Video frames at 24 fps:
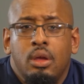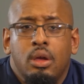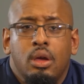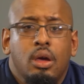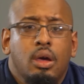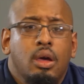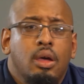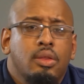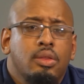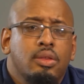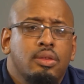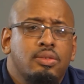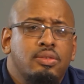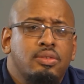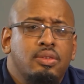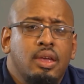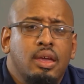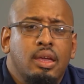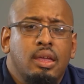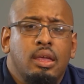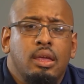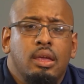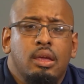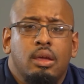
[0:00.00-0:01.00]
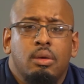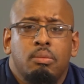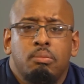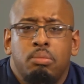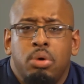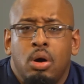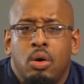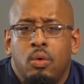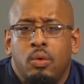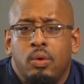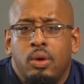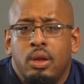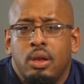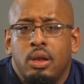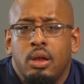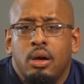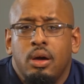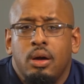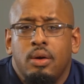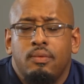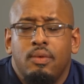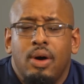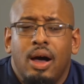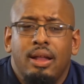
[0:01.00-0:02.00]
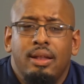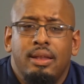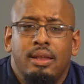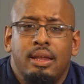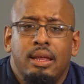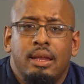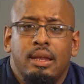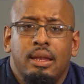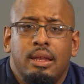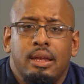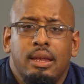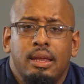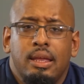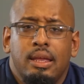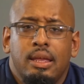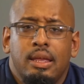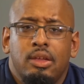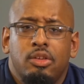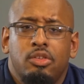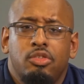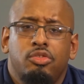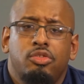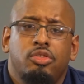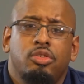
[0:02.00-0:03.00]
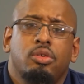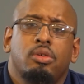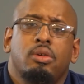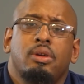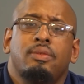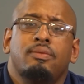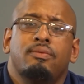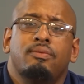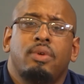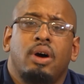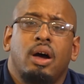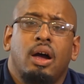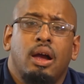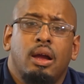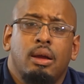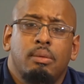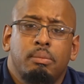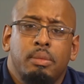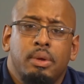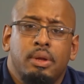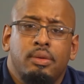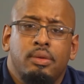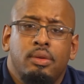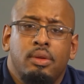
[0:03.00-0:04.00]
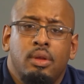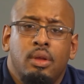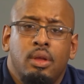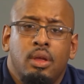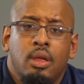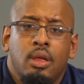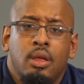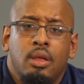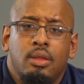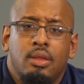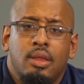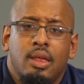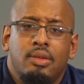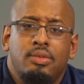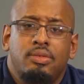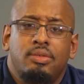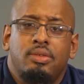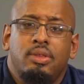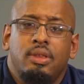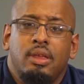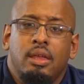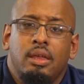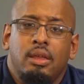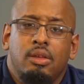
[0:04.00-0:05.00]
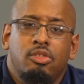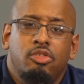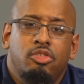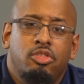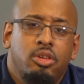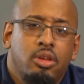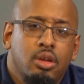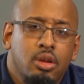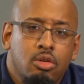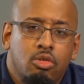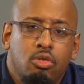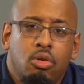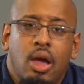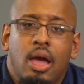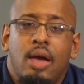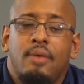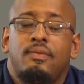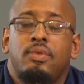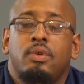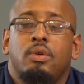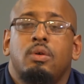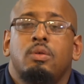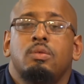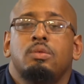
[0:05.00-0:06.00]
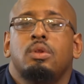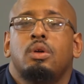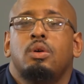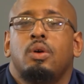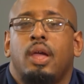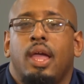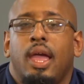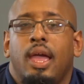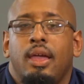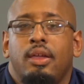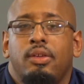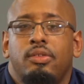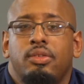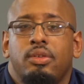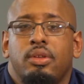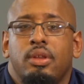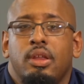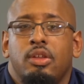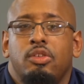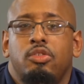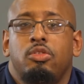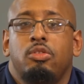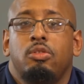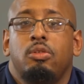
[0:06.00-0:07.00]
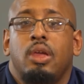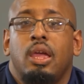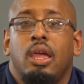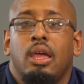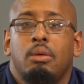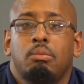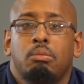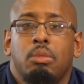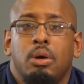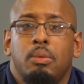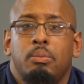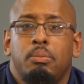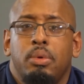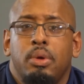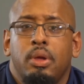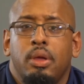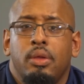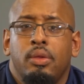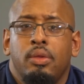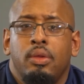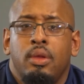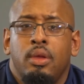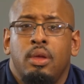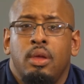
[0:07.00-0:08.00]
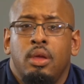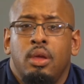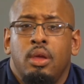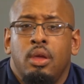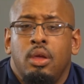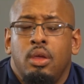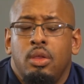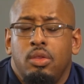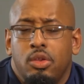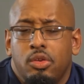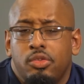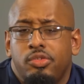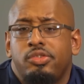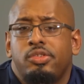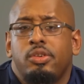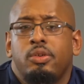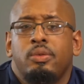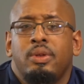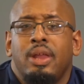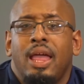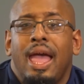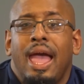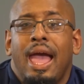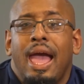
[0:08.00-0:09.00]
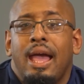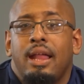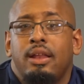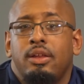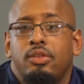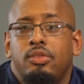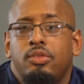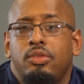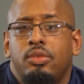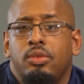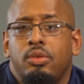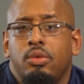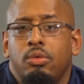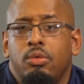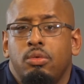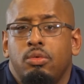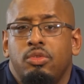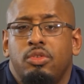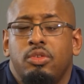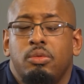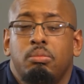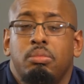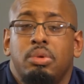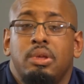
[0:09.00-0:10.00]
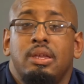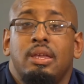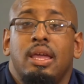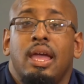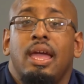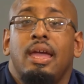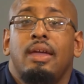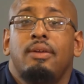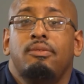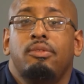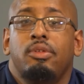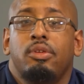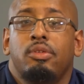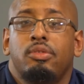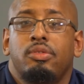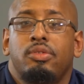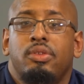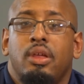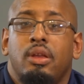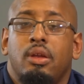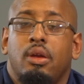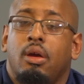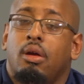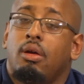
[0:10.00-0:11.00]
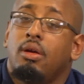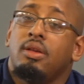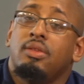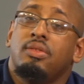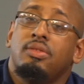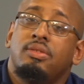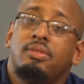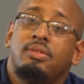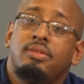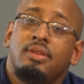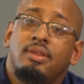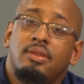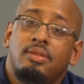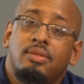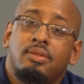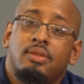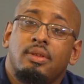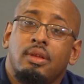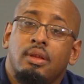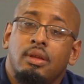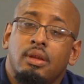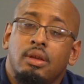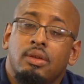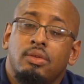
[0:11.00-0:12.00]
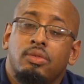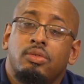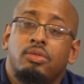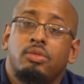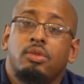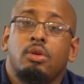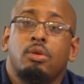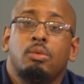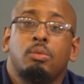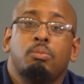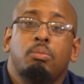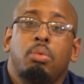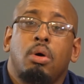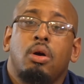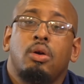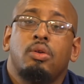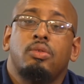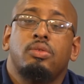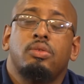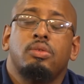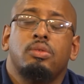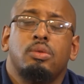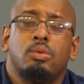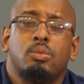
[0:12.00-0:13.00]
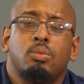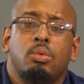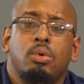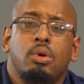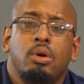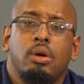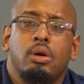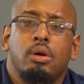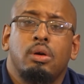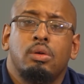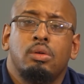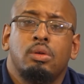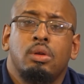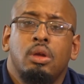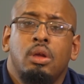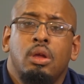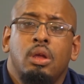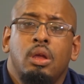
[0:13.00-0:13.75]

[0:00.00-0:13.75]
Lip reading: The second component of identity is your environment. That's the geographical location that you came up in. There's certain attitudes and behaviors that are consistent in certain parts of the world